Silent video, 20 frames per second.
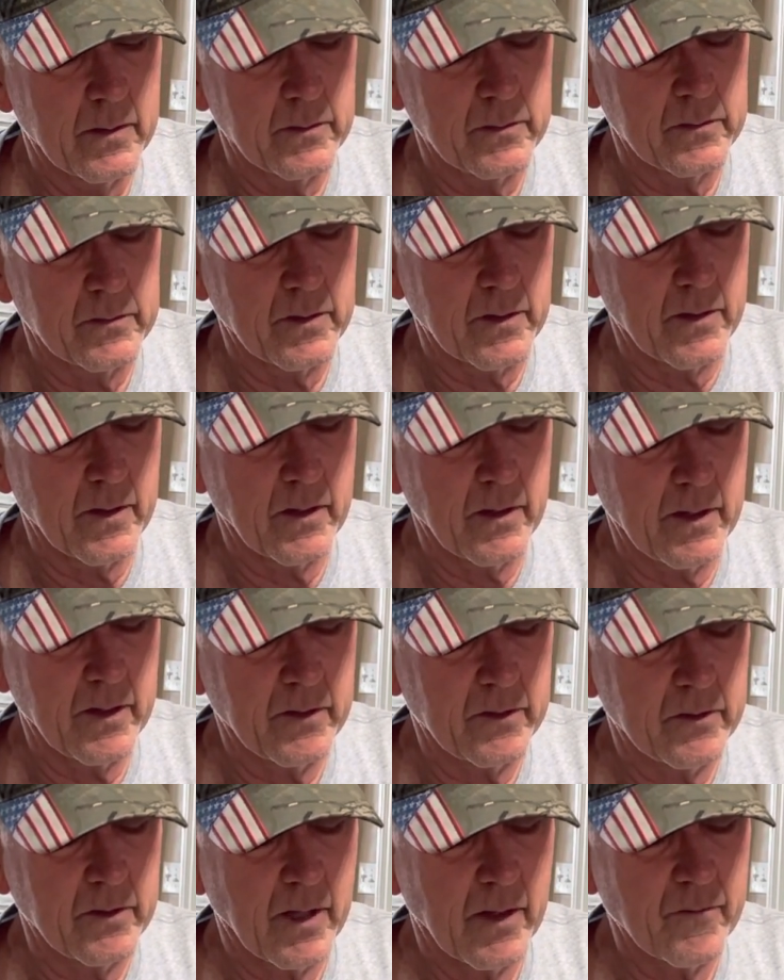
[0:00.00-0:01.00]
See, there it
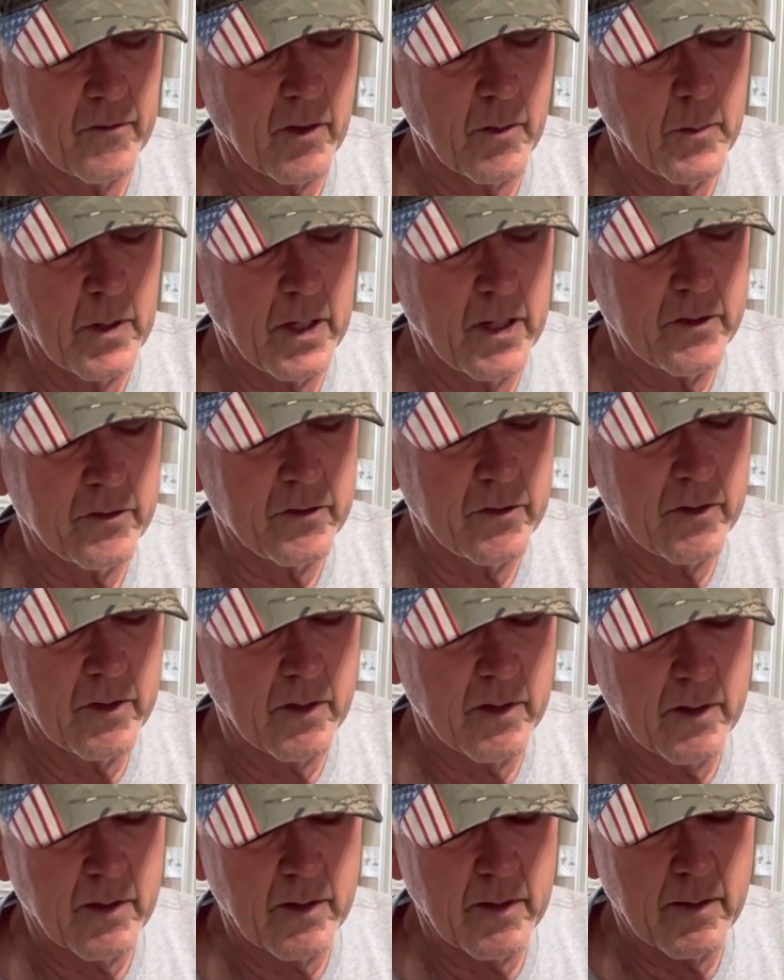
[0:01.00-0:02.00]
is, not very much.
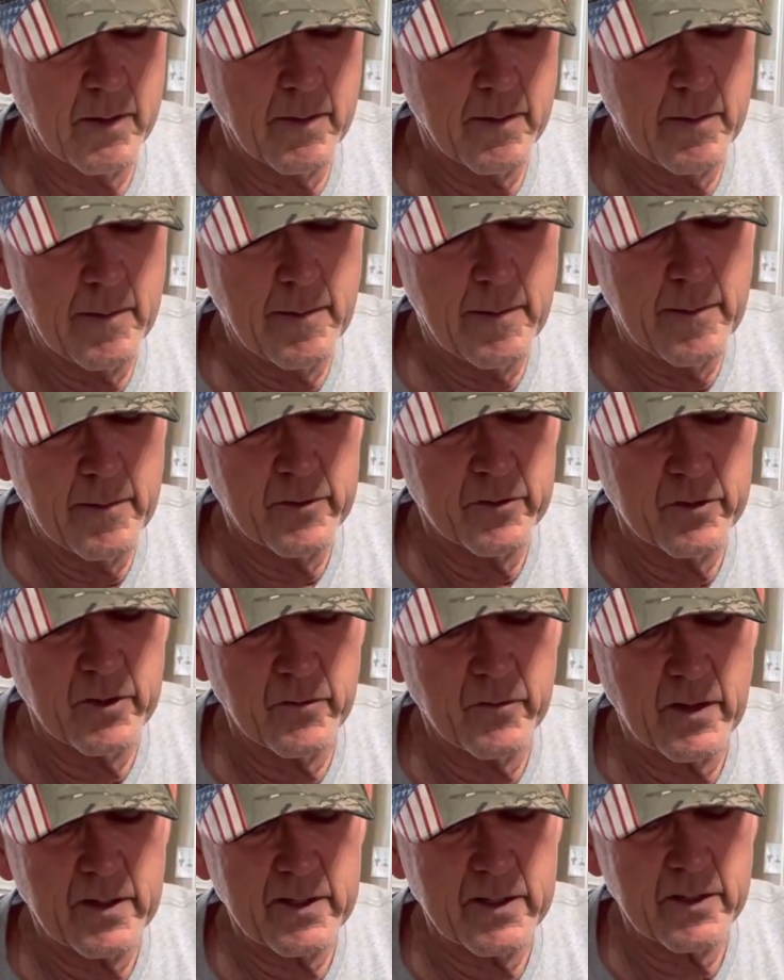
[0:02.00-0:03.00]
See if
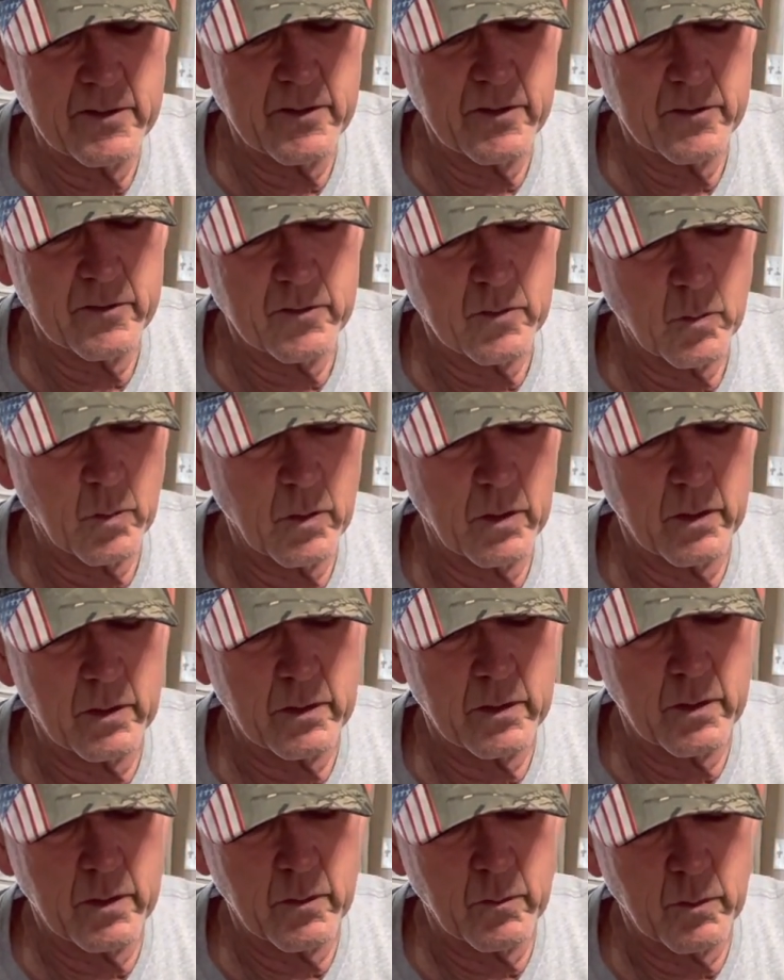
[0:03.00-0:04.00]
I can get this to work
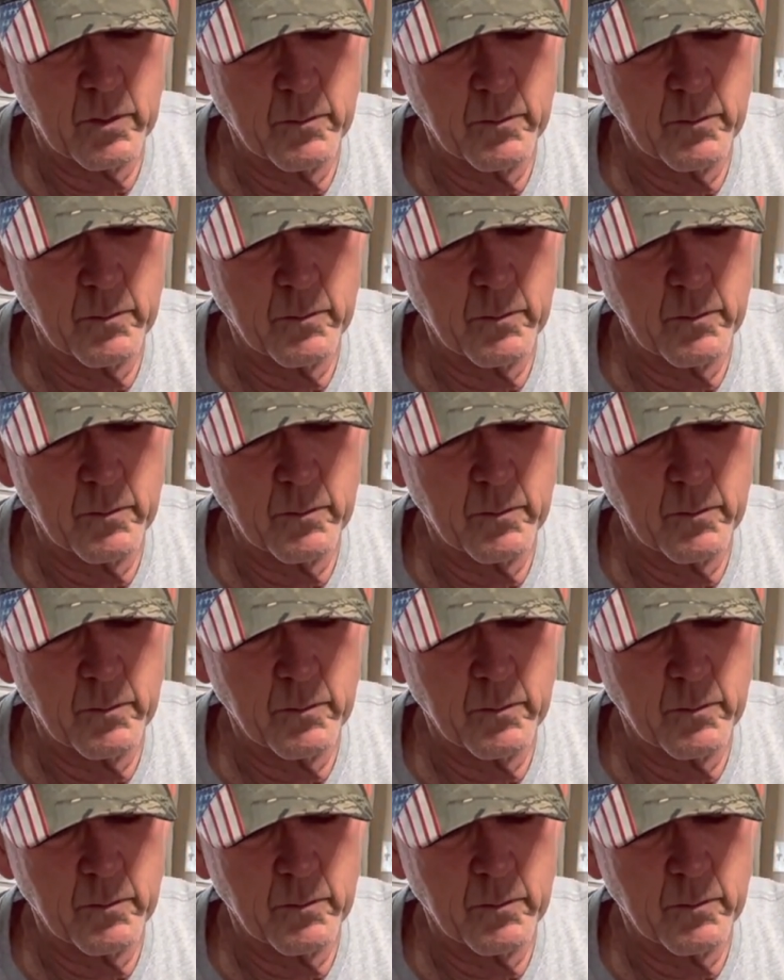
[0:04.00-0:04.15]
with